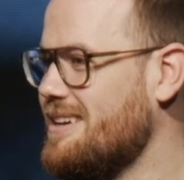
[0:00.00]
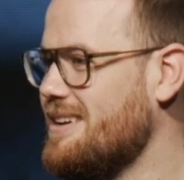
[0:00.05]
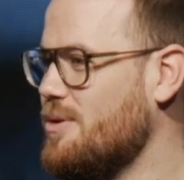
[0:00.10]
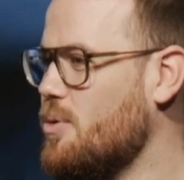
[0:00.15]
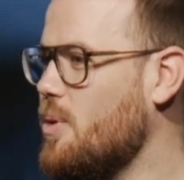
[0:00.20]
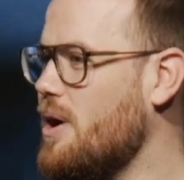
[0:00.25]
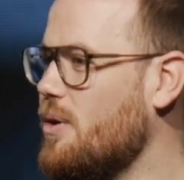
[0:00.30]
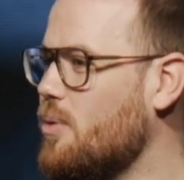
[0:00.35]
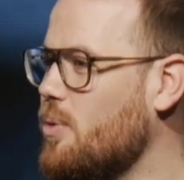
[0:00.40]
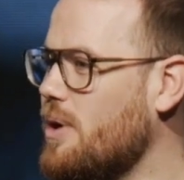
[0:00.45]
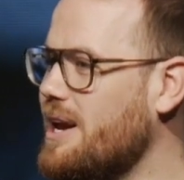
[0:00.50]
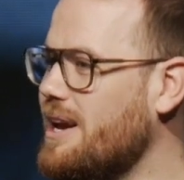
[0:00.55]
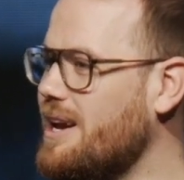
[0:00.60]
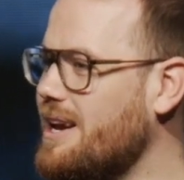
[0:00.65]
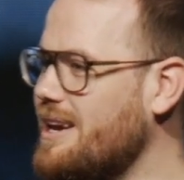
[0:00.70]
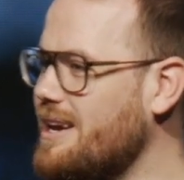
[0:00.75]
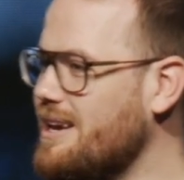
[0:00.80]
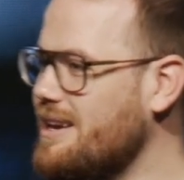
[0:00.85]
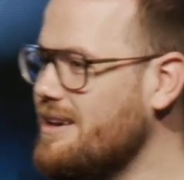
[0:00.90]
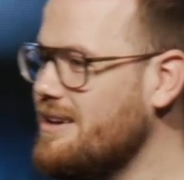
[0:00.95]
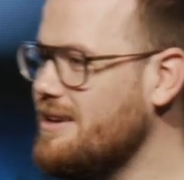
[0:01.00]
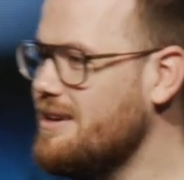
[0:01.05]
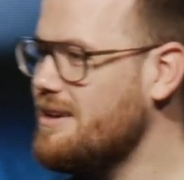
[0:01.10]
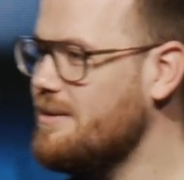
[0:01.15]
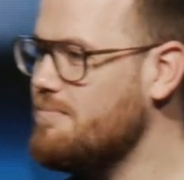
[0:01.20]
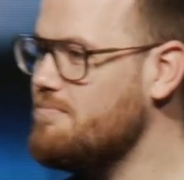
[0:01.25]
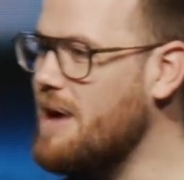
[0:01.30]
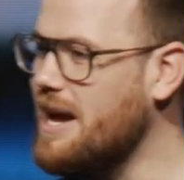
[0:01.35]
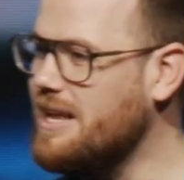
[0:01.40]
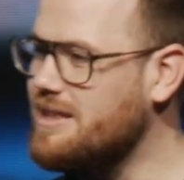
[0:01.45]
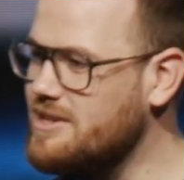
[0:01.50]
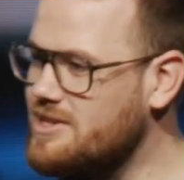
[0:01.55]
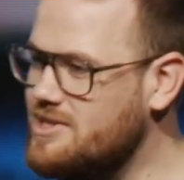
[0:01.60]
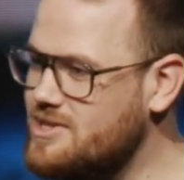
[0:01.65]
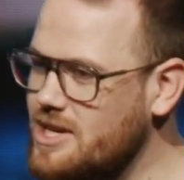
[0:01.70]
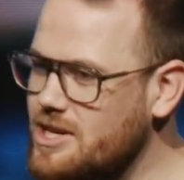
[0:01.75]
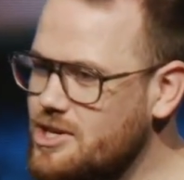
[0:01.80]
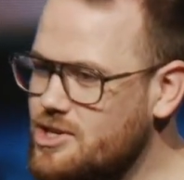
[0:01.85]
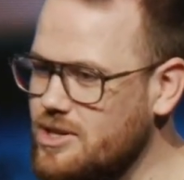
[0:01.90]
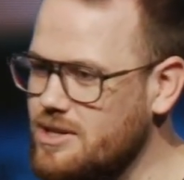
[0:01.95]
Where we make
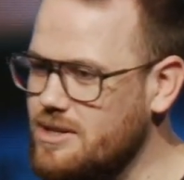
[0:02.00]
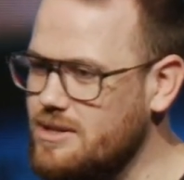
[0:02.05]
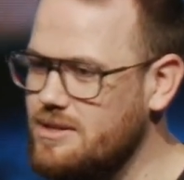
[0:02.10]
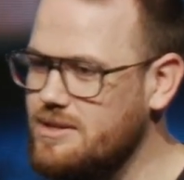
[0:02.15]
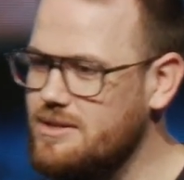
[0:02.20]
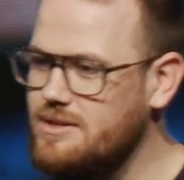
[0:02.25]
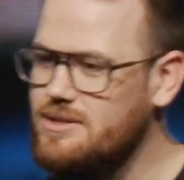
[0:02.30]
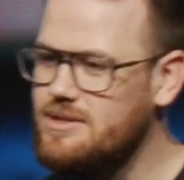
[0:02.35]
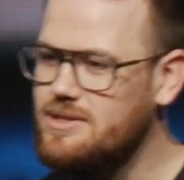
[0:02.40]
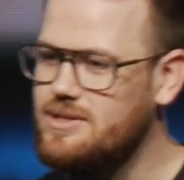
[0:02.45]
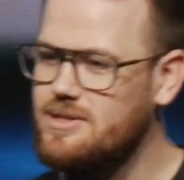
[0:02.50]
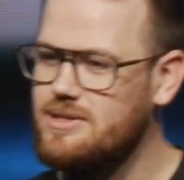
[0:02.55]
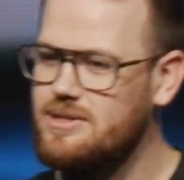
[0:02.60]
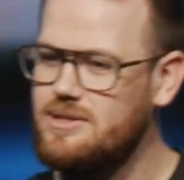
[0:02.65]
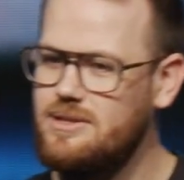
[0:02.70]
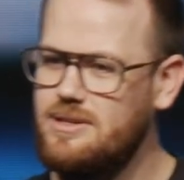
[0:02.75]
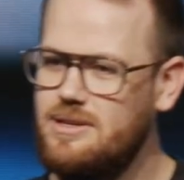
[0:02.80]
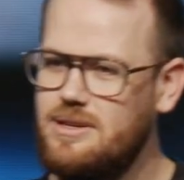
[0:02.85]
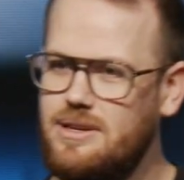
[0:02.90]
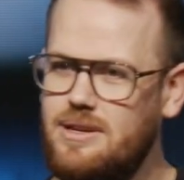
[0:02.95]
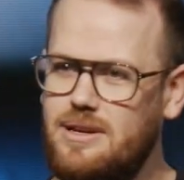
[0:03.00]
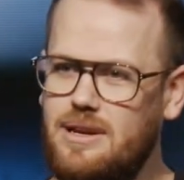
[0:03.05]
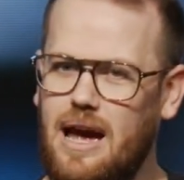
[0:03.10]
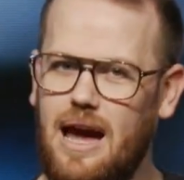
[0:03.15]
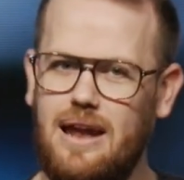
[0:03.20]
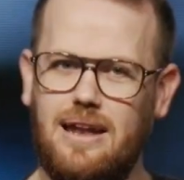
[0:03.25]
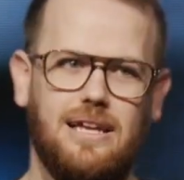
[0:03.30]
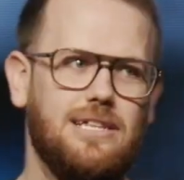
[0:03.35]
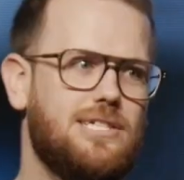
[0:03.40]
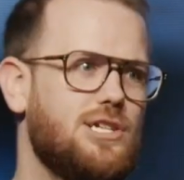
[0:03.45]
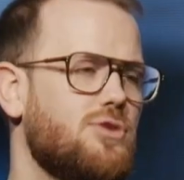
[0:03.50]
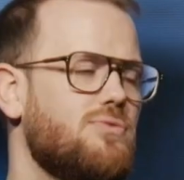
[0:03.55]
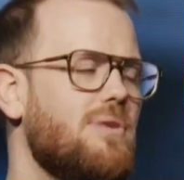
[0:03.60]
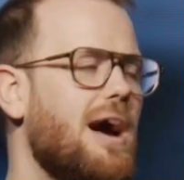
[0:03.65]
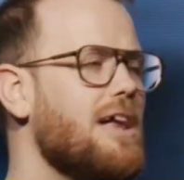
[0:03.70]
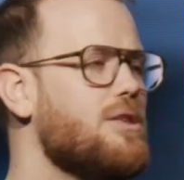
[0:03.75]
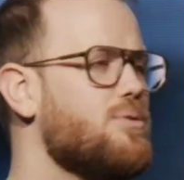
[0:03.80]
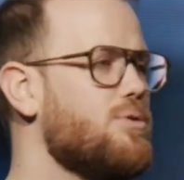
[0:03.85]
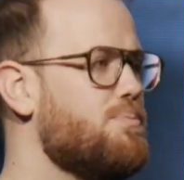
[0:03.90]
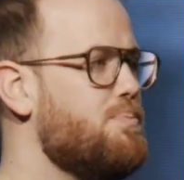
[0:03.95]
decisions and
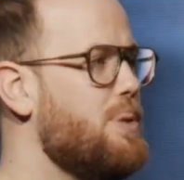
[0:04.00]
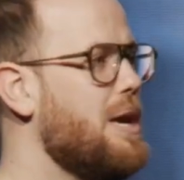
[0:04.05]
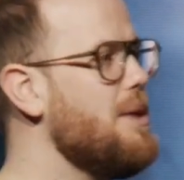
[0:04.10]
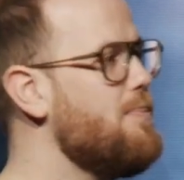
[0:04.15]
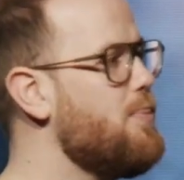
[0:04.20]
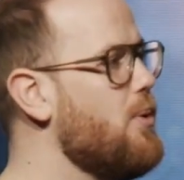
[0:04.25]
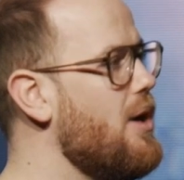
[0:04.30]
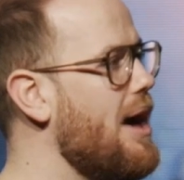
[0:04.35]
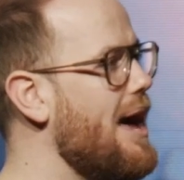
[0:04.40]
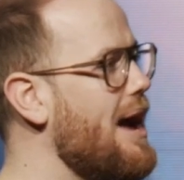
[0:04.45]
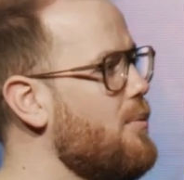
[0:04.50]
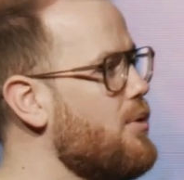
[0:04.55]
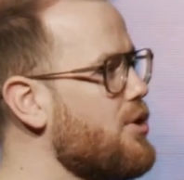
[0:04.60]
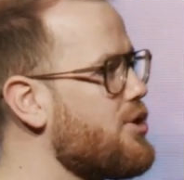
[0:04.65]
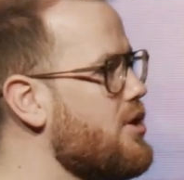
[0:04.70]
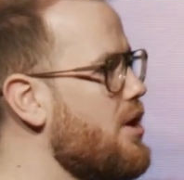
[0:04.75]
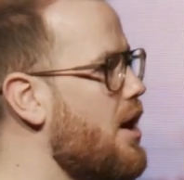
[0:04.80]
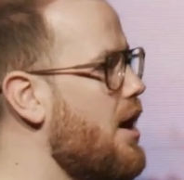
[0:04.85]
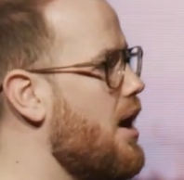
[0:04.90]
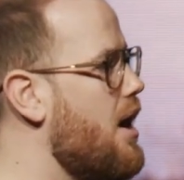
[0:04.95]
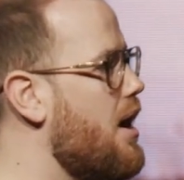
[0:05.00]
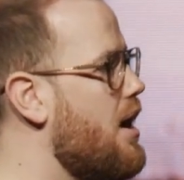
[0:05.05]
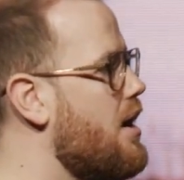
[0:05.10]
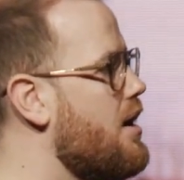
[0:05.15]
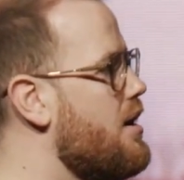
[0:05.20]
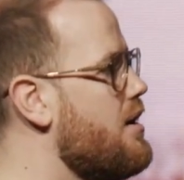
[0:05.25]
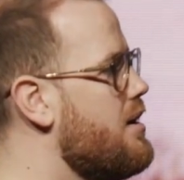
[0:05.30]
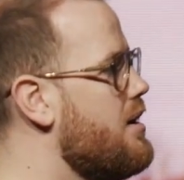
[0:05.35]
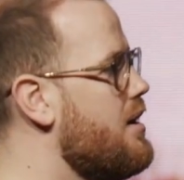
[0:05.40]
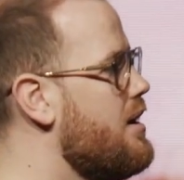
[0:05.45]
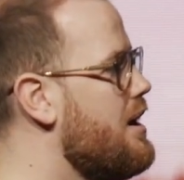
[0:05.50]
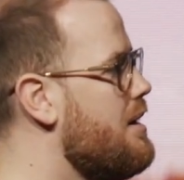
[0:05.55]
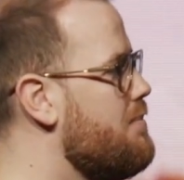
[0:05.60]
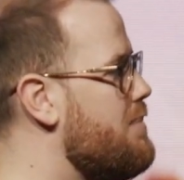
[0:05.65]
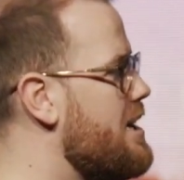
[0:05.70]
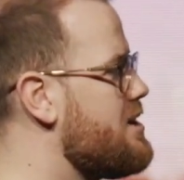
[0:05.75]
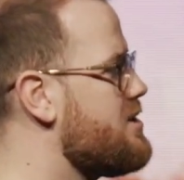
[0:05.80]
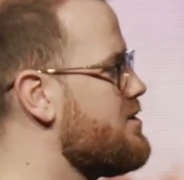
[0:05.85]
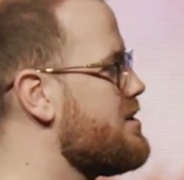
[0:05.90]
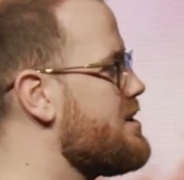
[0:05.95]
interact with people and with God
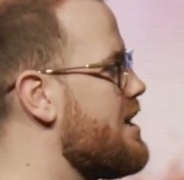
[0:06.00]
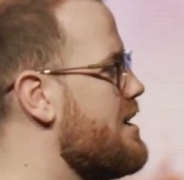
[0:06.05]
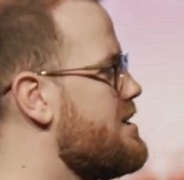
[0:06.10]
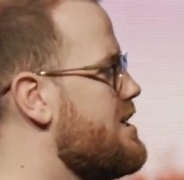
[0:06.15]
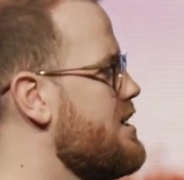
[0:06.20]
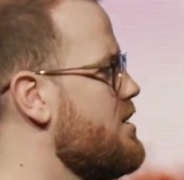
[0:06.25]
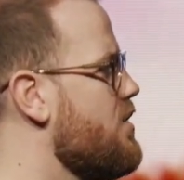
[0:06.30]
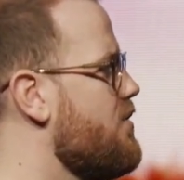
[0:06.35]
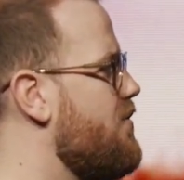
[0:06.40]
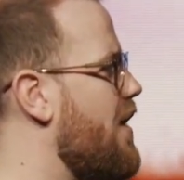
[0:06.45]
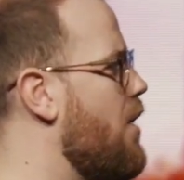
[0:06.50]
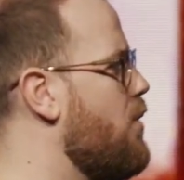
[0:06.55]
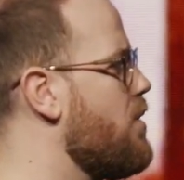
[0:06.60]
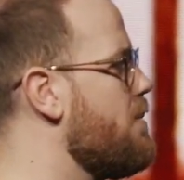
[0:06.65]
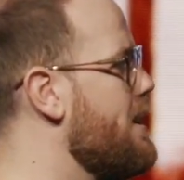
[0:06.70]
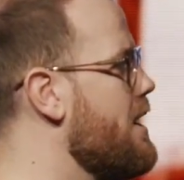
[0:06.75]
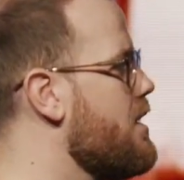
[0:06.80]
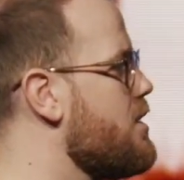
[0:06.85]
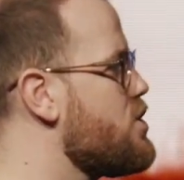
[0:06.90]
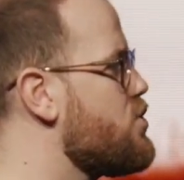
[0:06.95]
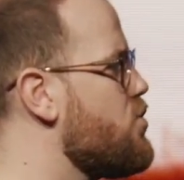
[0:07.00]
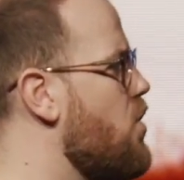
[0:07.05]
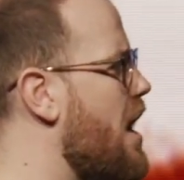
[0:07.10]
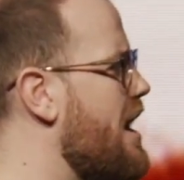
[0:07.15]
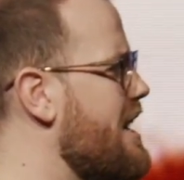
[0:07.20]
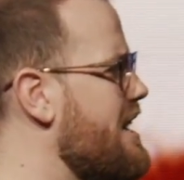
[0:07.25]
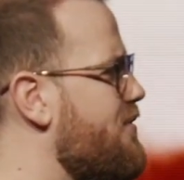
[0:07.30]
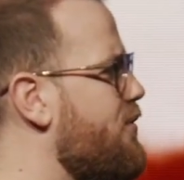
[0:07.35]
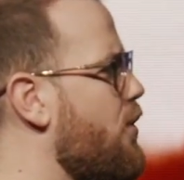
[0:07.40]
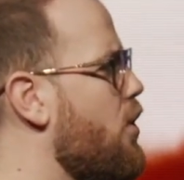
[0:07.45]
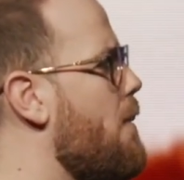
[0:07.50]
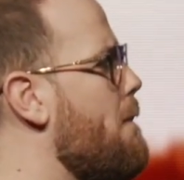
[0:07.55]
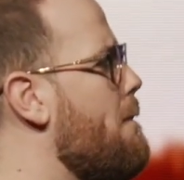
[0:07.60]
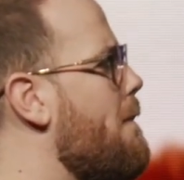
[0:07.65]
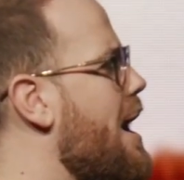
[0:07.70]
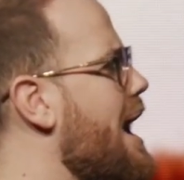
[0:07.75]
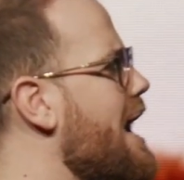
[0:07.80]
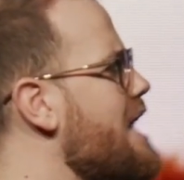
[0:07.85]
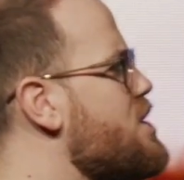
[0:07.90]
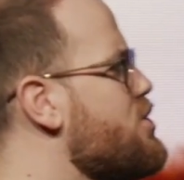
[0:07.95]
based on this idea of, I want to be in control. I need to follow my